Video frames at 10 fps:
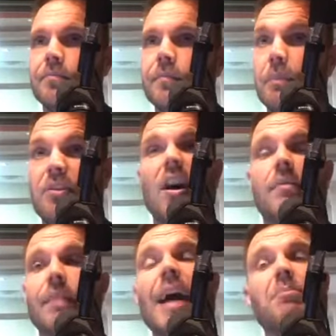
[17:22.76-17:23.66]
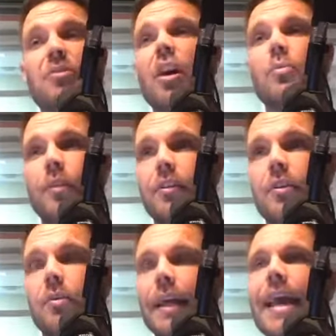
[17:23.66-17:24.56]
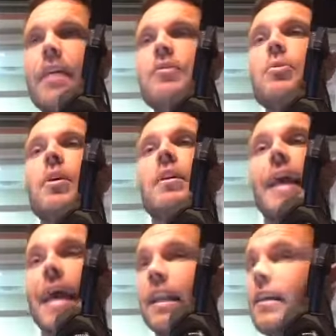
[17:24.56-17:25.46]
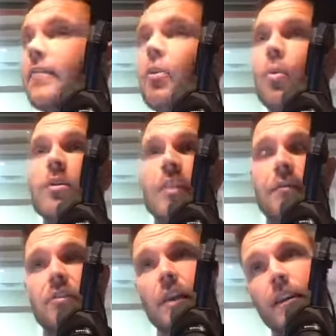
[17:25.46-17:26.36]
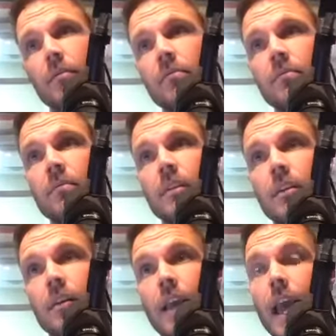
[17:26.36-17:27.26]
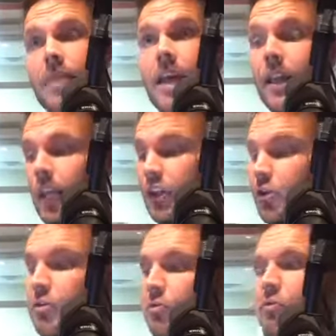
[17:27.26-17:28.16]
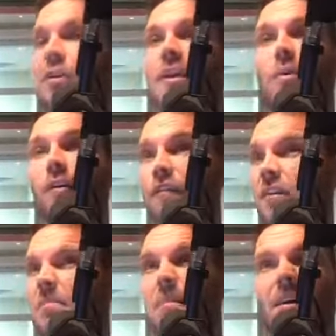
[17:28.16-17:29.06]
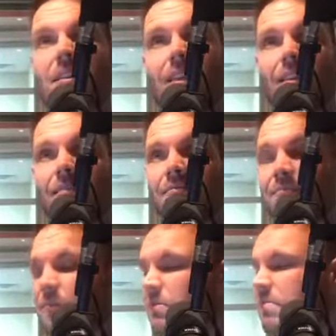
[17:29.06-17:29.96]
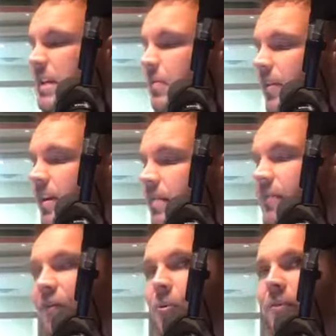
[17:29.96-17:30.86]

I'm done. I'm done with you. Like, have you heard any of the words I've said? And then, like, you do really well for a month. You meet with them 4 or